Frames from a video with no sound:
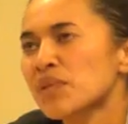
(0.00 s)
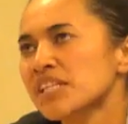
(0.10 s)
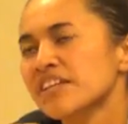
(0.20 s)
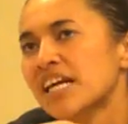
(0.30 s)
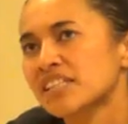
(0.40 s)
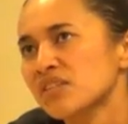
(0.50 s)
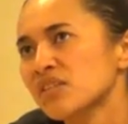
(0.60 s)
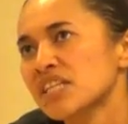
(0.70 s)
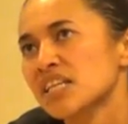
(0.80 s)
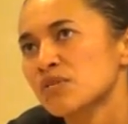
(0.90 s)
military
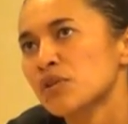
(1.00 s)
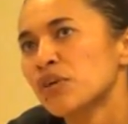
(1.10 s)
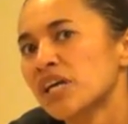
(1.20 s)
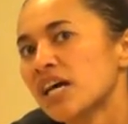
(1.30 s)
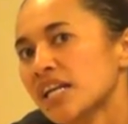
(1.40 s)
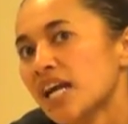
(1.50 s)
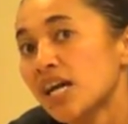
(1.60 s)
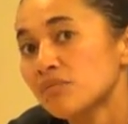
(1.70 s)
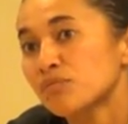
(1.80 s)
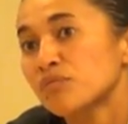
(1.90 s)
activity that's been going on, and
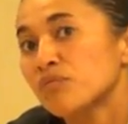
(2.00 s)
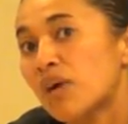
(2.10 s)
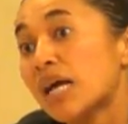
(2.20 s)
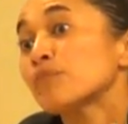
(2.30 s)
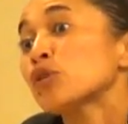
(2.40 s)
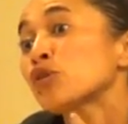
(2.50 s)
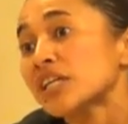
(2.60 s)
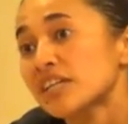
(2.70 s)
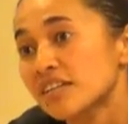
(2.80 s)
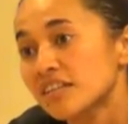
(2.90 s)
I'm new
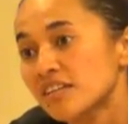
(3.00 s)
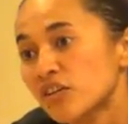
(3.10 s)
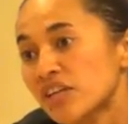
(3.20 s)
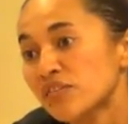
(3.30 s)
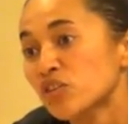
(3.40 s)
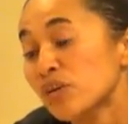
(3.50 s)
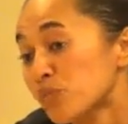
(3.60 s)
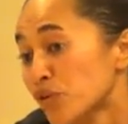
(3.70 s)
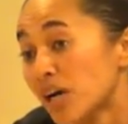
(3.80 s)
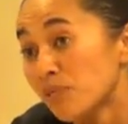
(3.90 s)
here. Even though
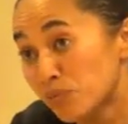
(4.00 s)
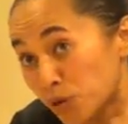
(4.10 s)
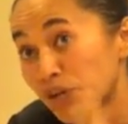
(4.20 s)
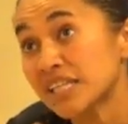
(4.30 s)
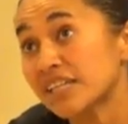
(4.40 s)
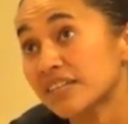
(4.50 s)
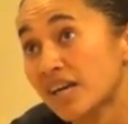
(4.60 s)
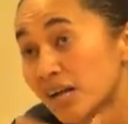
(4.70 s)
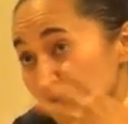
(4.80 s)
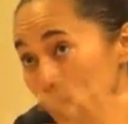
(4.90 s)
I'm born here,
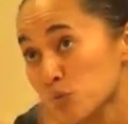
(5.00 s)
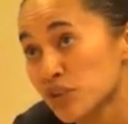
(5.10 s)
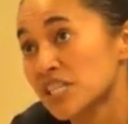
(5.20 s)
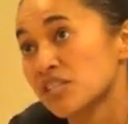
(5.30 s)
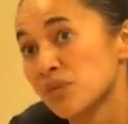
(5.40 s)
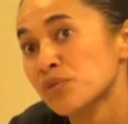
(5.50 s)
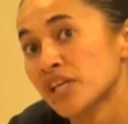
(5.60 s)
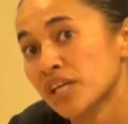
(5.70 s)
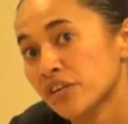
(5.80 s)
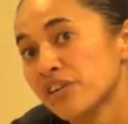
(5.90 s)
I'm new to this subject
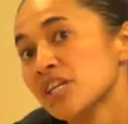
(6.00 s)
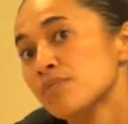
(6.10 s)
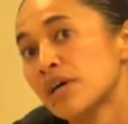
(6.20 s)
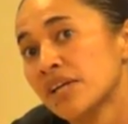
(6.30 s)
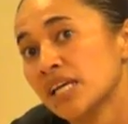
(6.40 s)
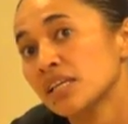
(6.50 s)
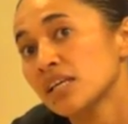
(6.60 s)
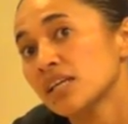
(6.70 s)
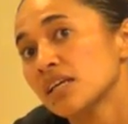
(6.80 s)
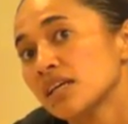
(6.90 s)
and learning about it.
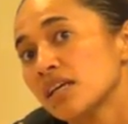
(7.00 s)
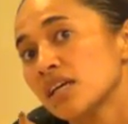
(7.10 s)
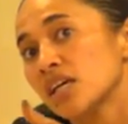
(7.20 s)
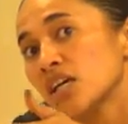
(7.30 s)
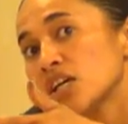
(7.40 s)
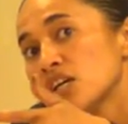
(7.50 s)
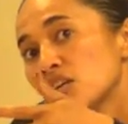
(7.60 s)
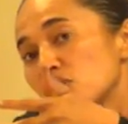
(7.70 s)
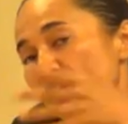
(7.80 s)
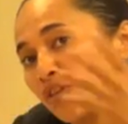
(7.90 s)

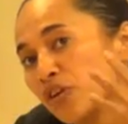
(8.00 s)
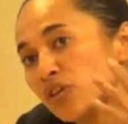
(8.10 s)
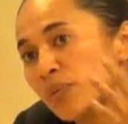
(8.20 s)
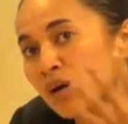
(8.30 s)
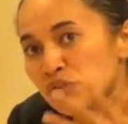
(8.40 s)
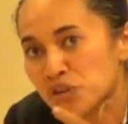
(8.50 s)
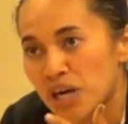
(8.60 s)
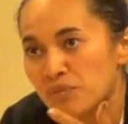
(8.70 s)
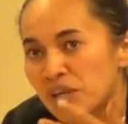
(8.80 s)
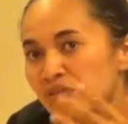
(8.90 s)
So I've heard the bombs
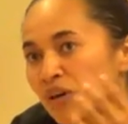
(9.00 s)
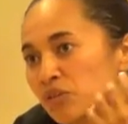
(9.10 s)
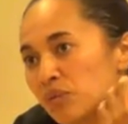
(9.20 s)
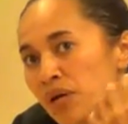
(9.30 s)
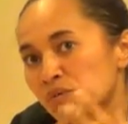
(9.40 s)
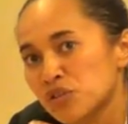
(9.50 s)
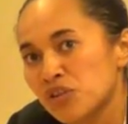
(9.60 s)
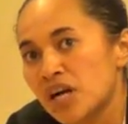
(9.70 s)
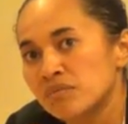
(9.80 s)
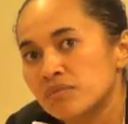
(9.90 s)
drop, I felt the bombs
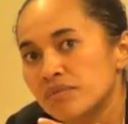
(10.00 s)
drop.